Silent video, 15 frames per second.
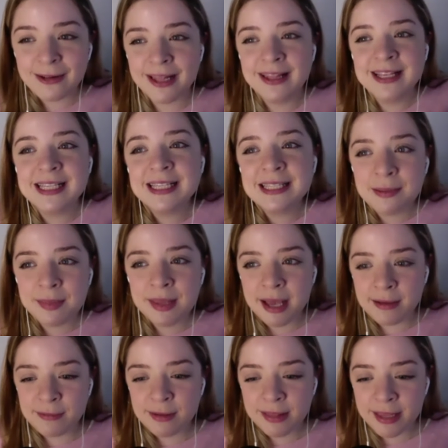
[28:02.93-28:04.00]
Like this is something
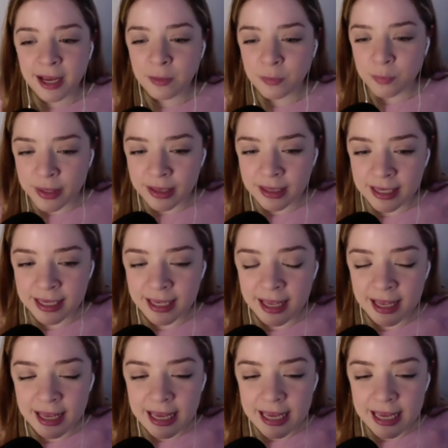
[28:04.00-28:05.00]
I feel like I really